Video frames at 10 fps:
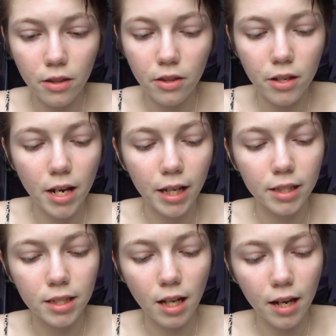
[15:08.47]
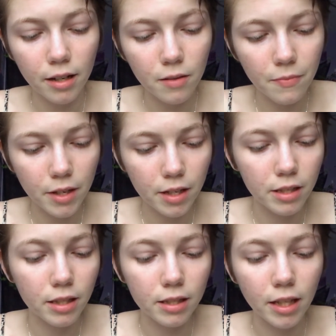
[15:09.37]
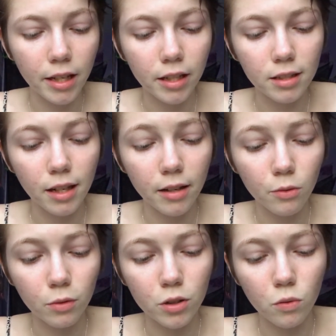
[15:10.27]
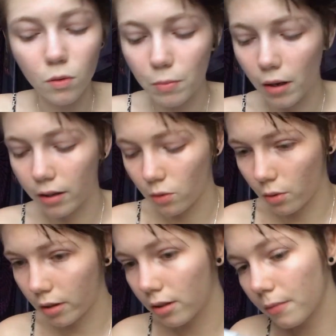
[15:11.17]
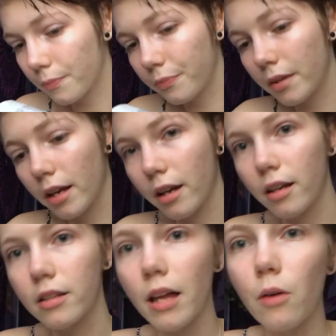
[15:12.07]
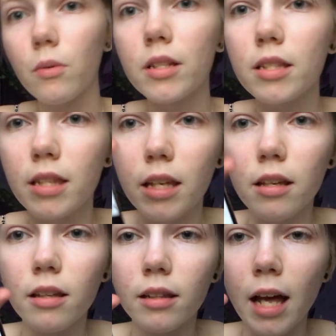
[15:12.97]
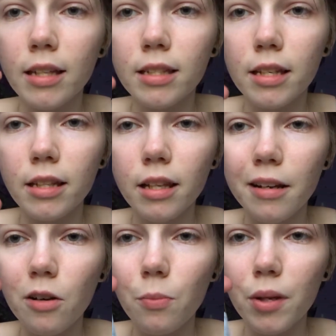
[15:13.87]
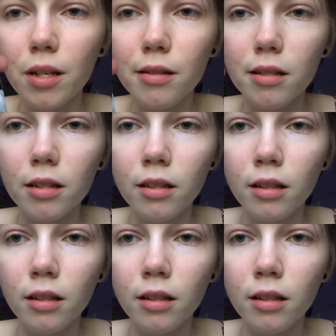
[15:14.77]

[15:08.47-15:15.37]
The next item is Psychic Sight Ritual Body Oil, and that was the last thing that I opened.